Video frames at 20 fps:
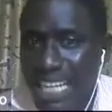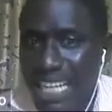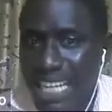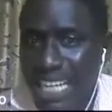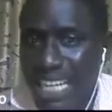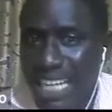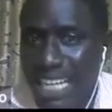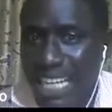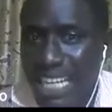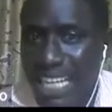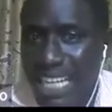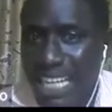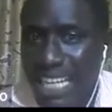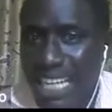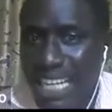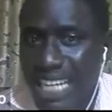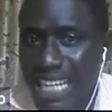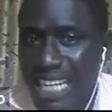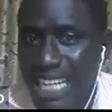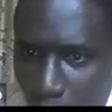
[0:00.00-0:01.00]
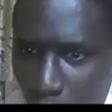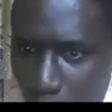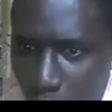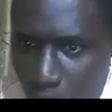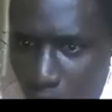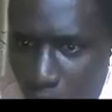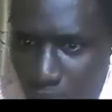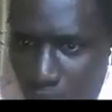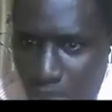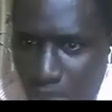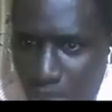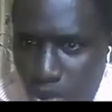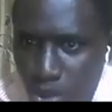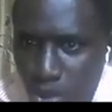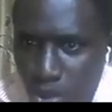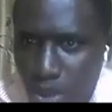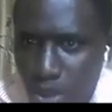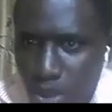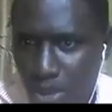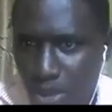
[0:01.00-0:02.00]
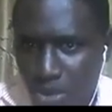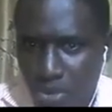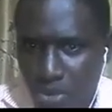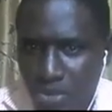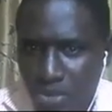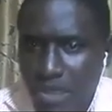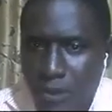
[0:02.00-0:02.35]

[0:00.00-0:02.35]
with 444 and 282,